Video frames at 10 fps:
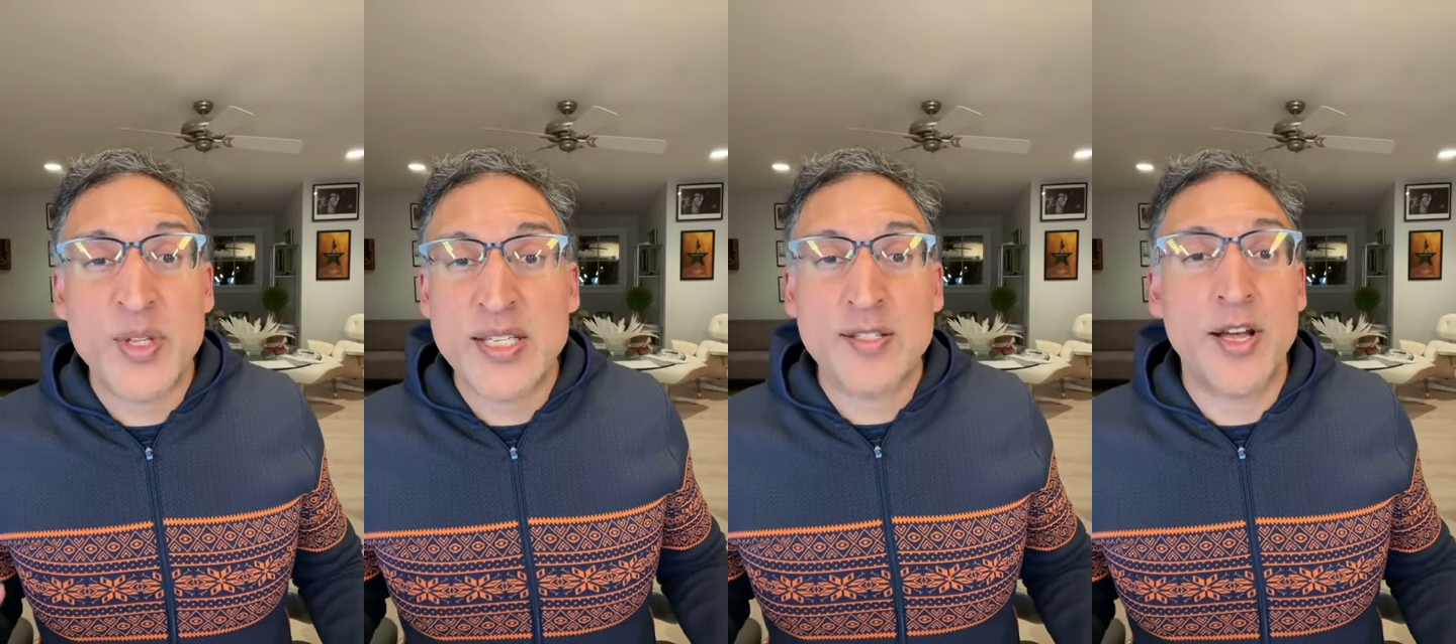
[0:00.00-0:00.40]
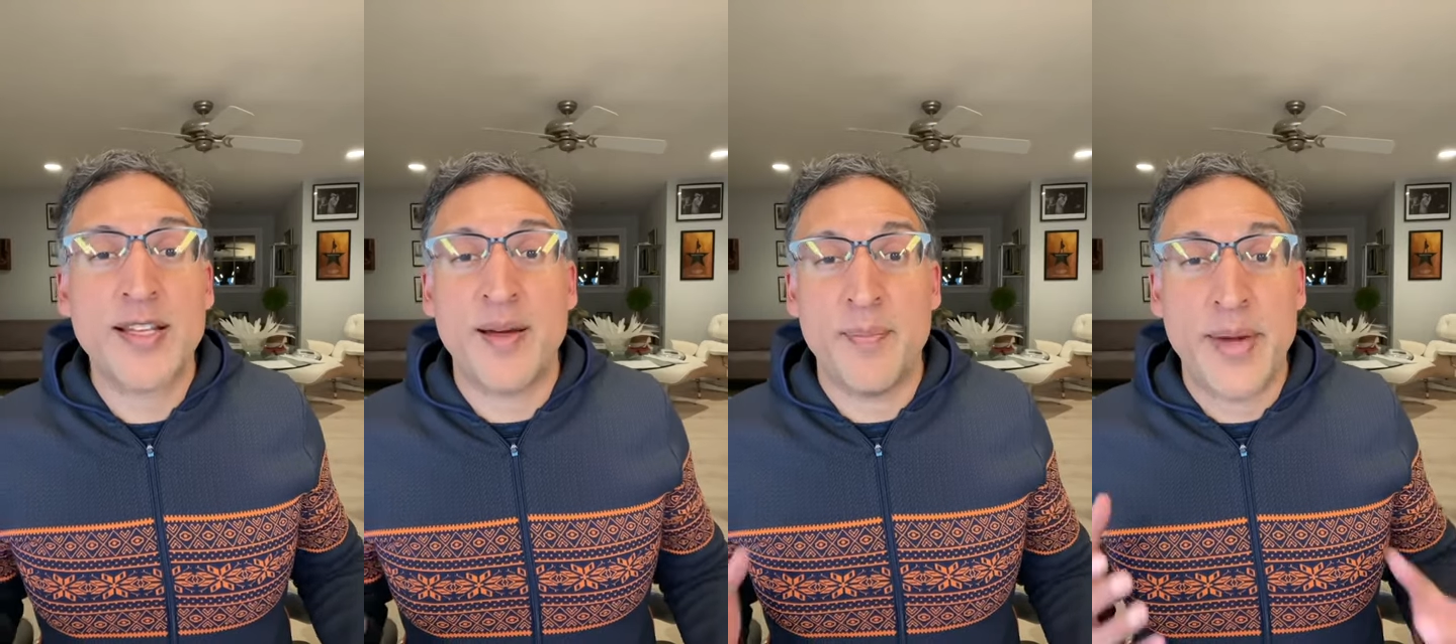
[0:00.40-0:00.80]
this is
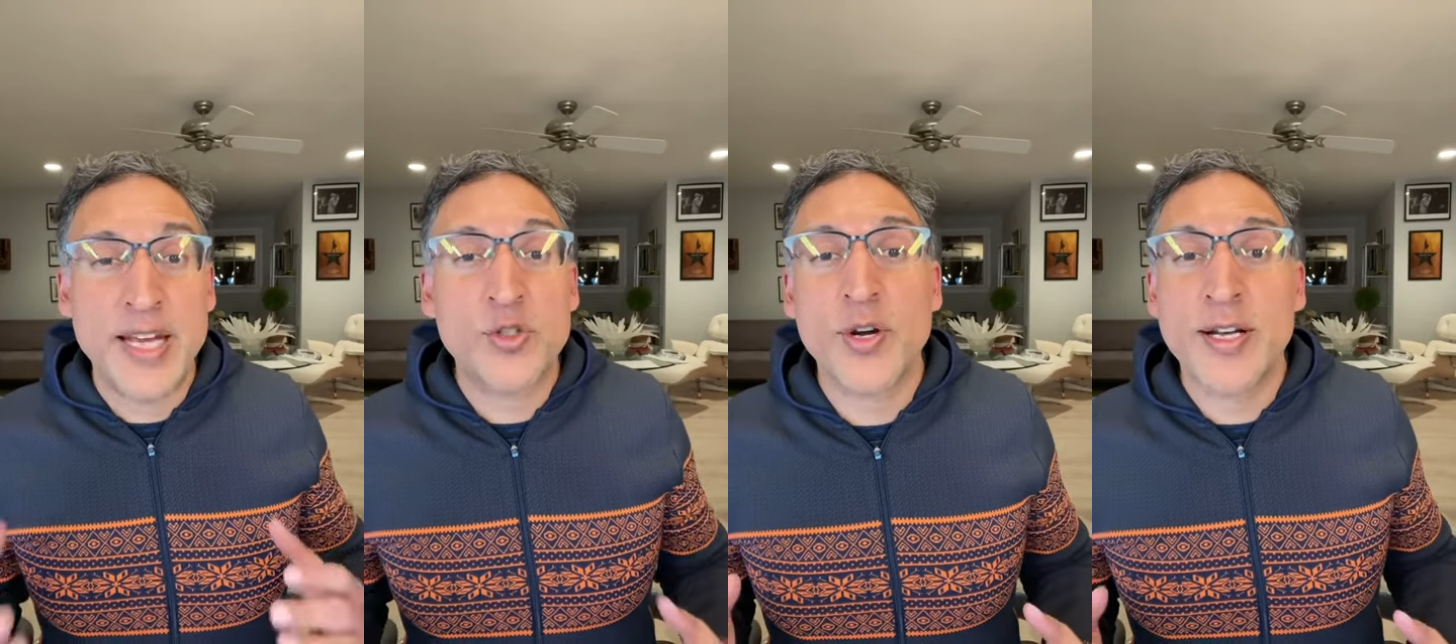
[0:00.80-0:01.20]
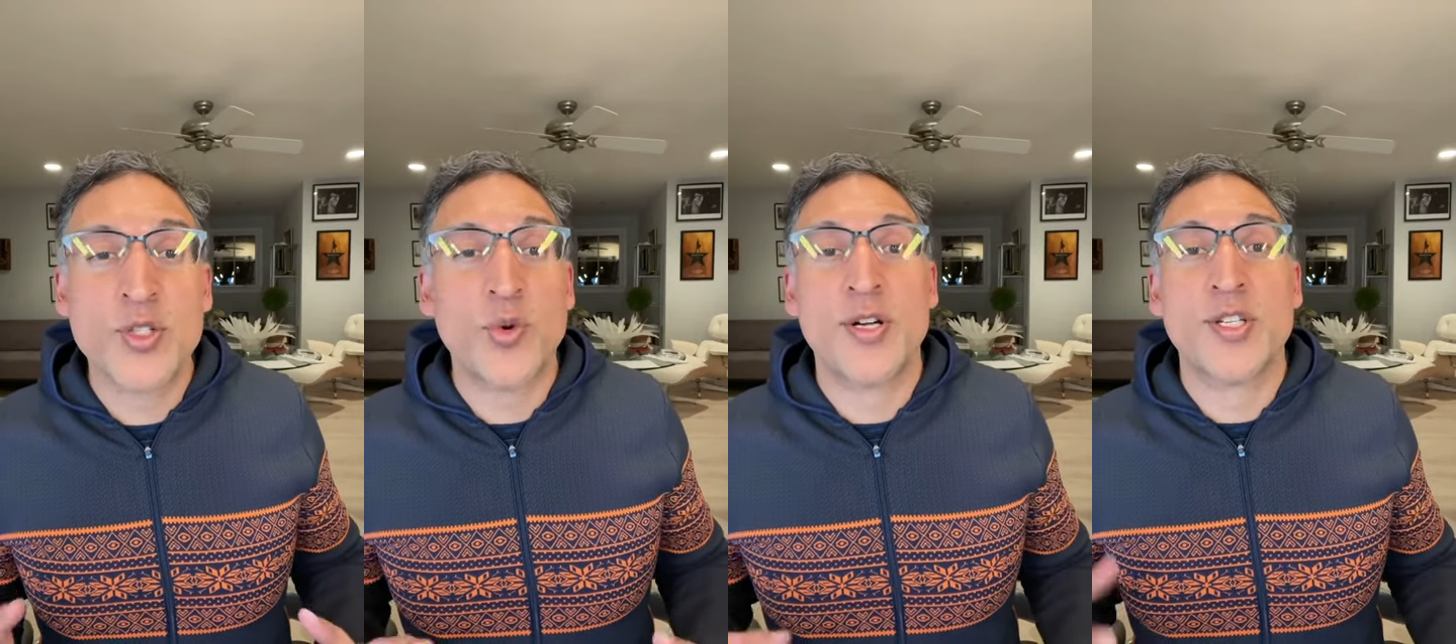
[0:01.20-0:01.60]
like the
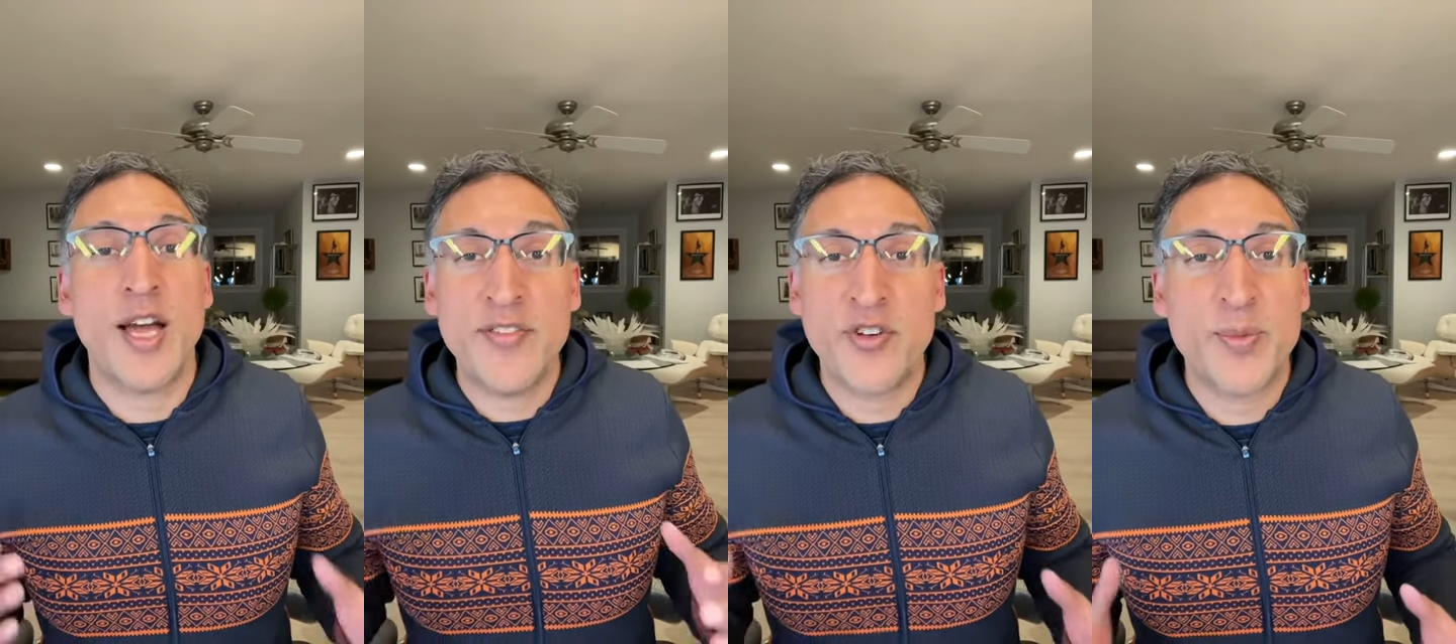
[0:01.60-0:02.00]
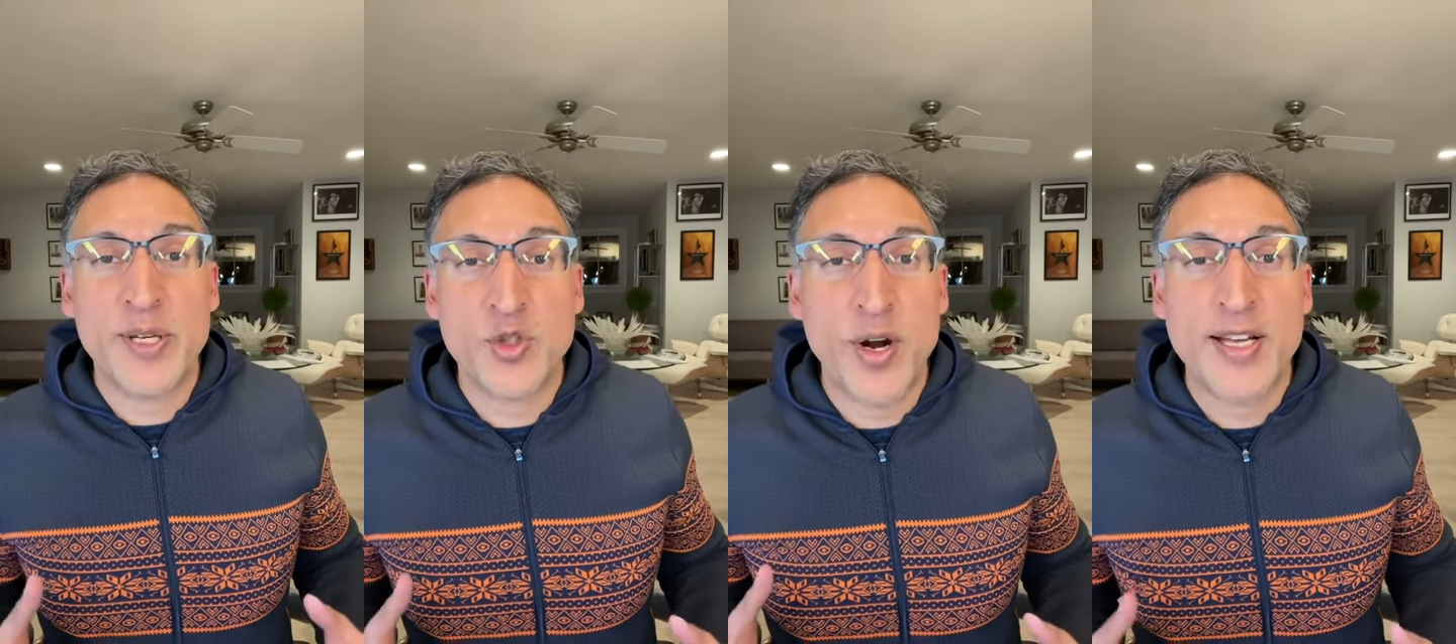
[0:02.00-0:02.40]
Matrix where Cypher
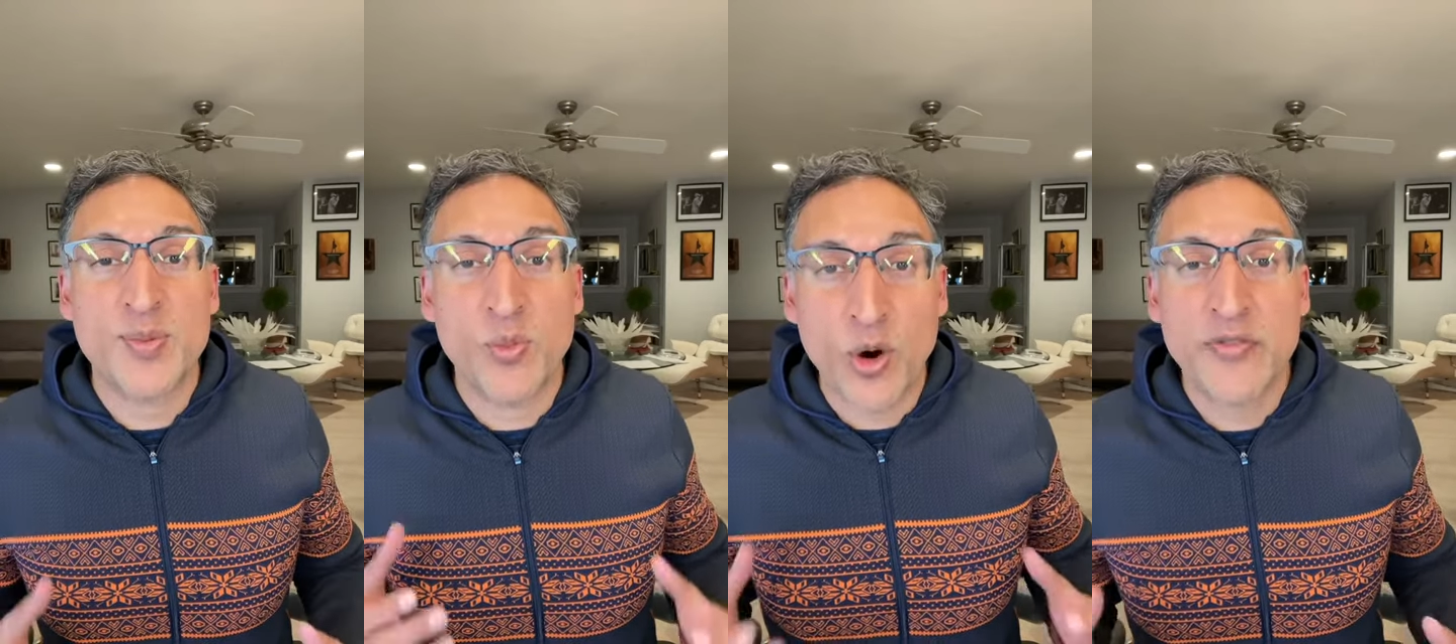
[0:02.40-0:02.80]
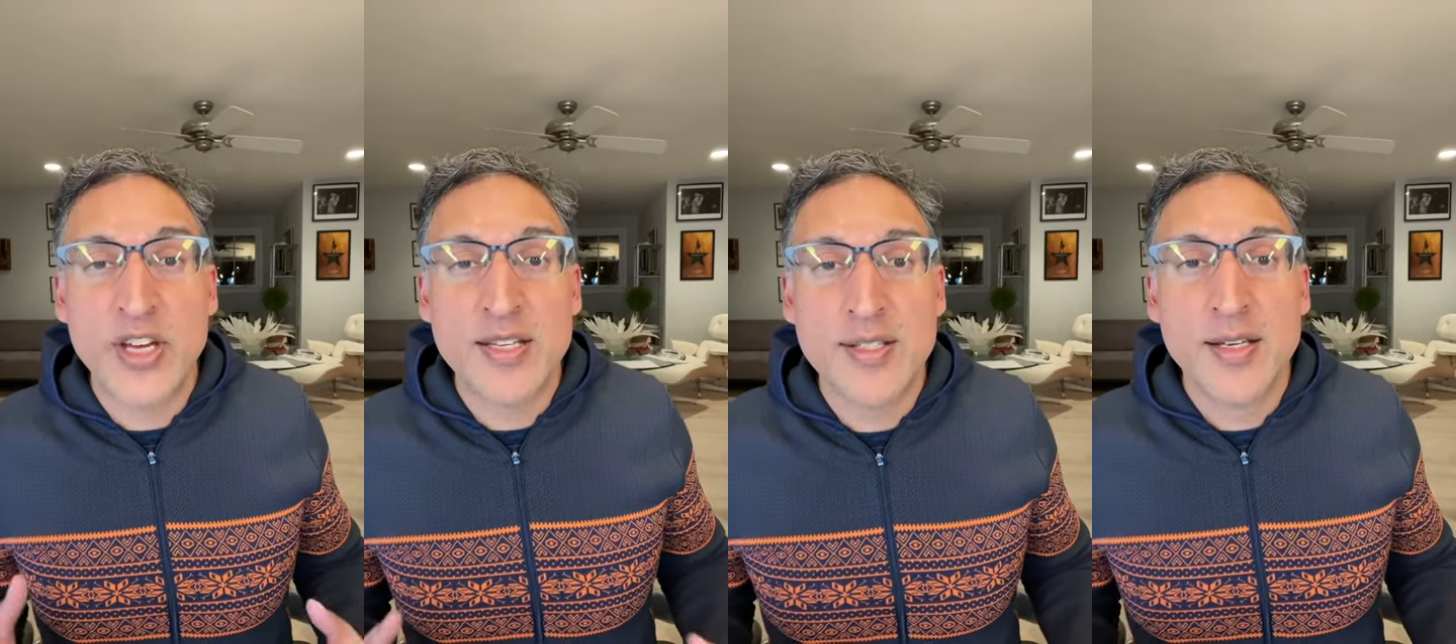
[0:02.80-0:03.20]
betrays
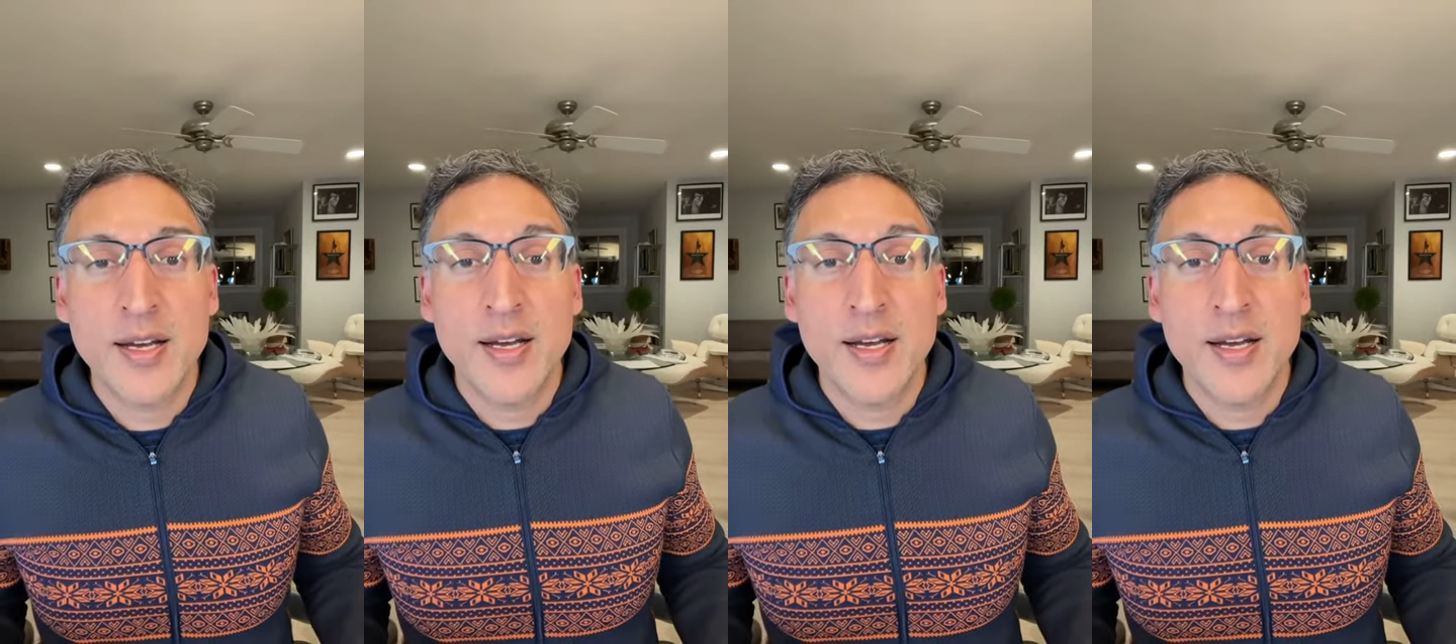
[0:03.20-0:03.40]
Morpheus.